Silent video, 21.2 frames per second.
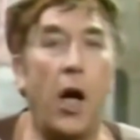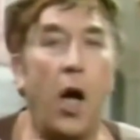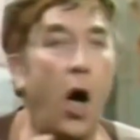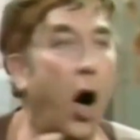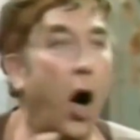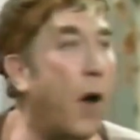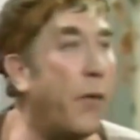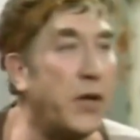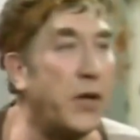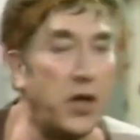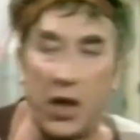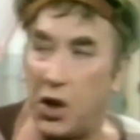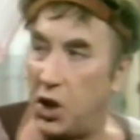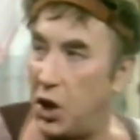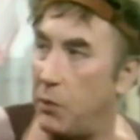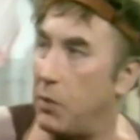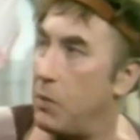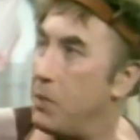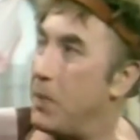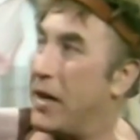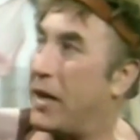obviously she
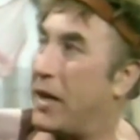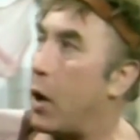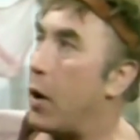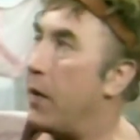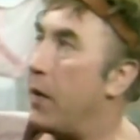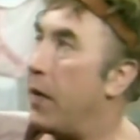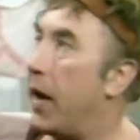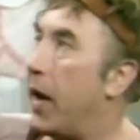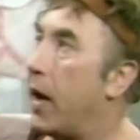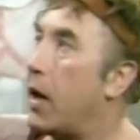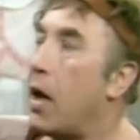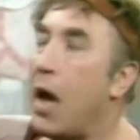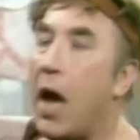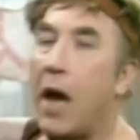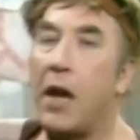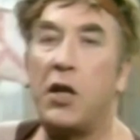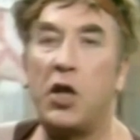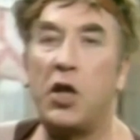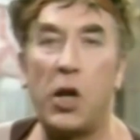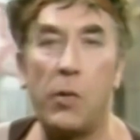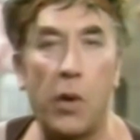wouldn't be going there unless
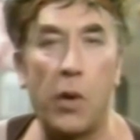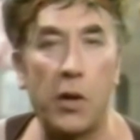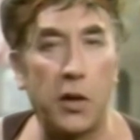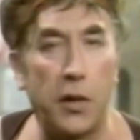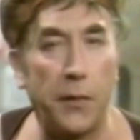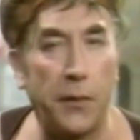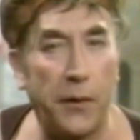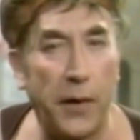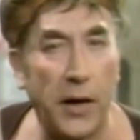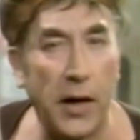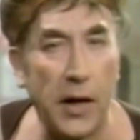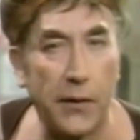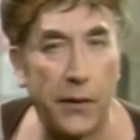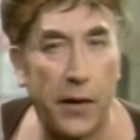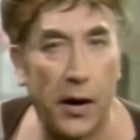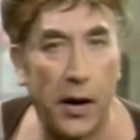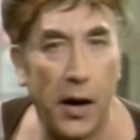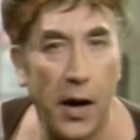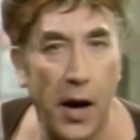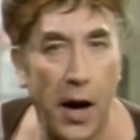she wants a favour.